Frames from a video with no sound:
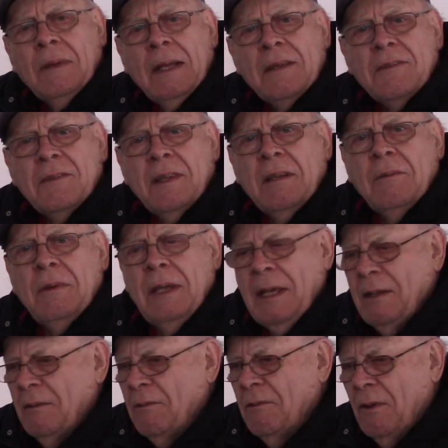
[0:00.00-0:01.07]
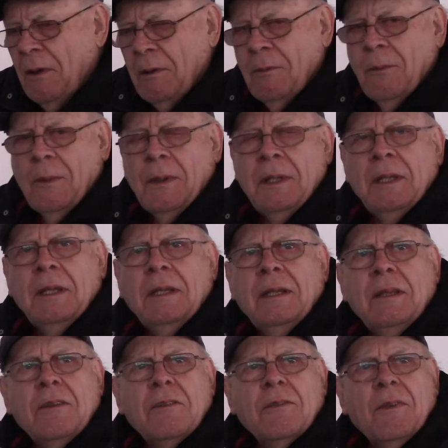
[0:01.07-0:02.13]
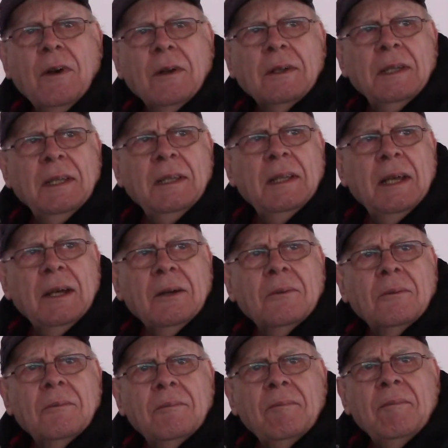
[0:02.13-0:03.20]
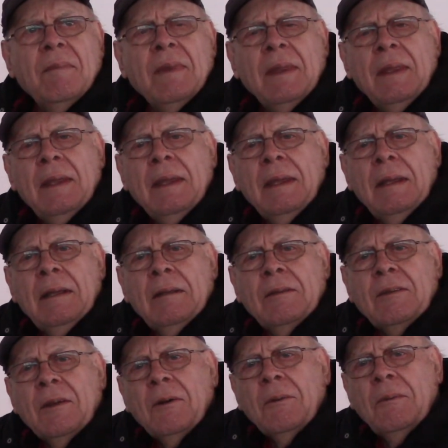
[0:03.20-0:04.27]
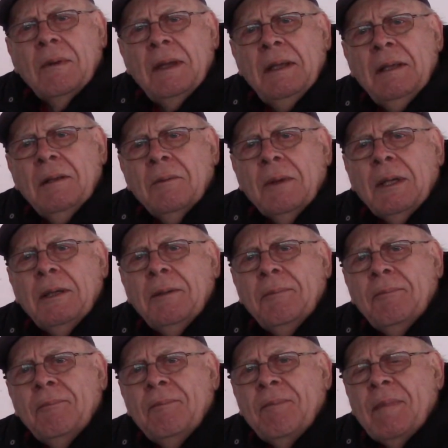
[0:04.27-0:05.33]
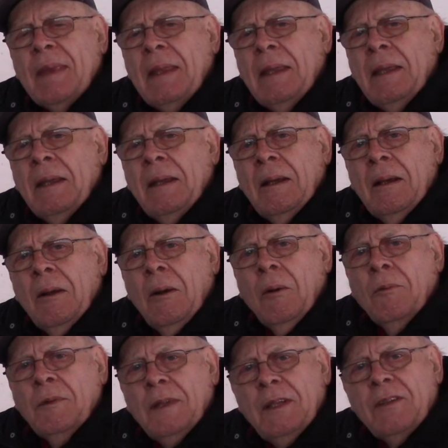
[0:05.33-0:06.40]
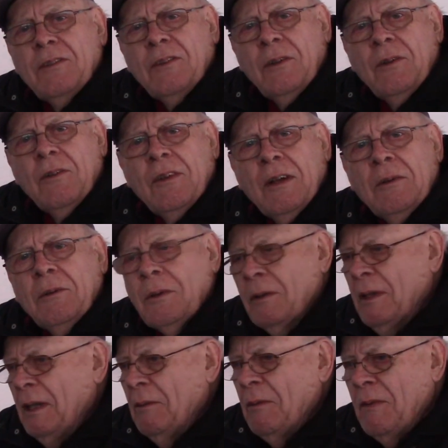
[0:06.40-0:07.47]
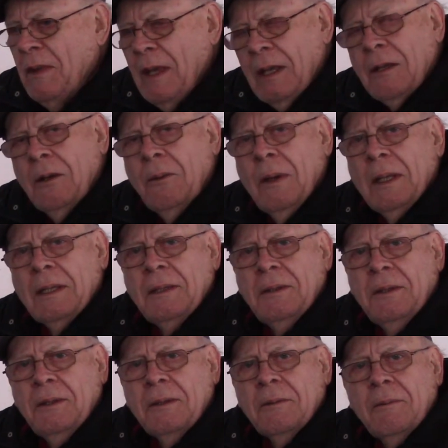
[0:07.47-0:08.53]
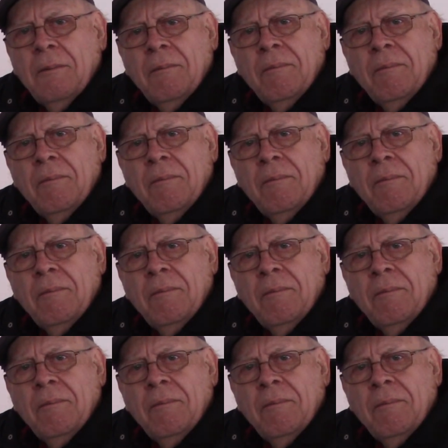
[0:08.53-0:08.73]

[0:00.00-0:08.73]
Last night we had a fog warning and it's foggy now. So anyway, hopefully this turns out okay with the echo I can hear.